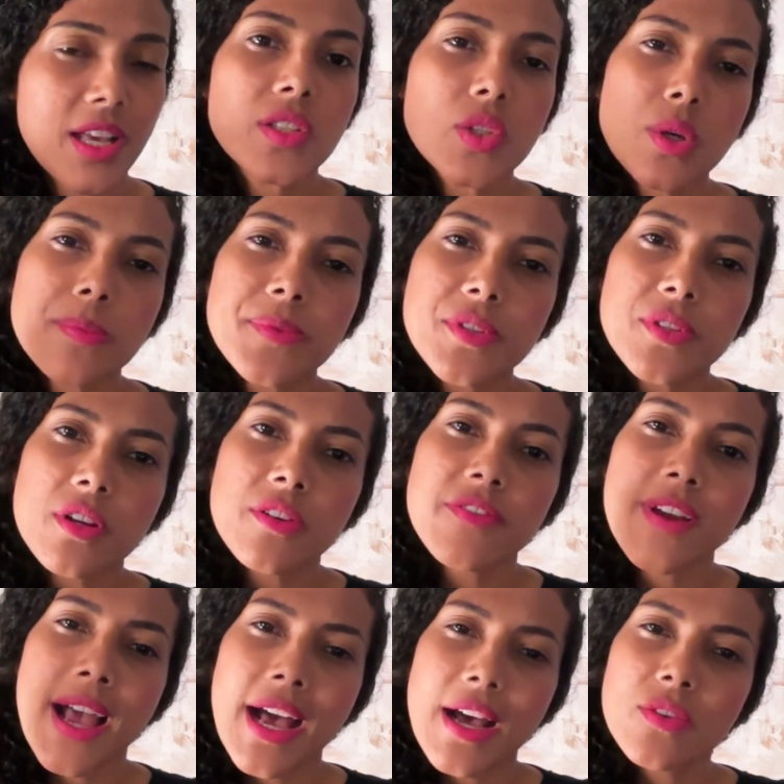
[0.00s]
to observe
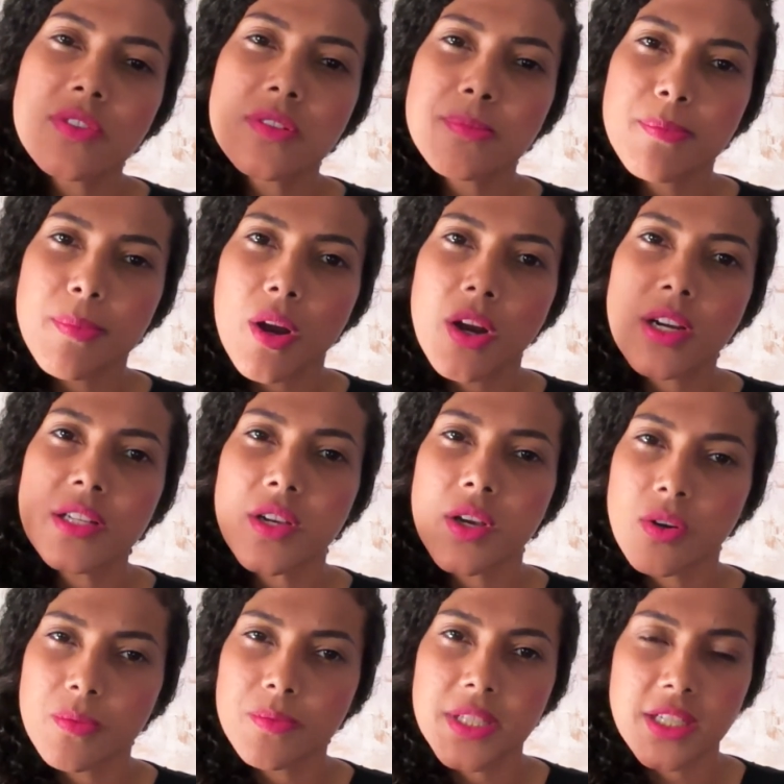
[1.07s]
how smart
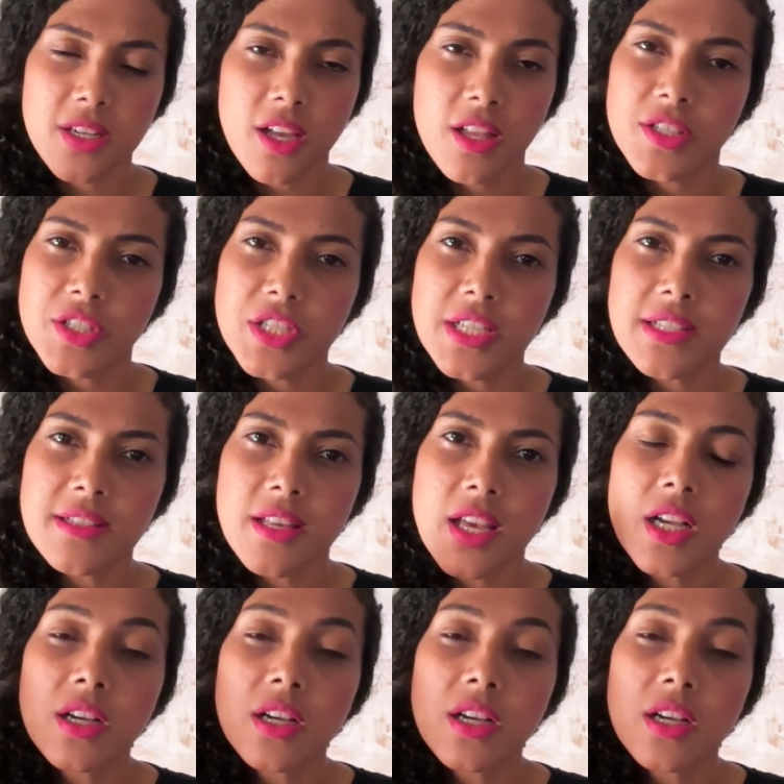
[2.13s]
home technologies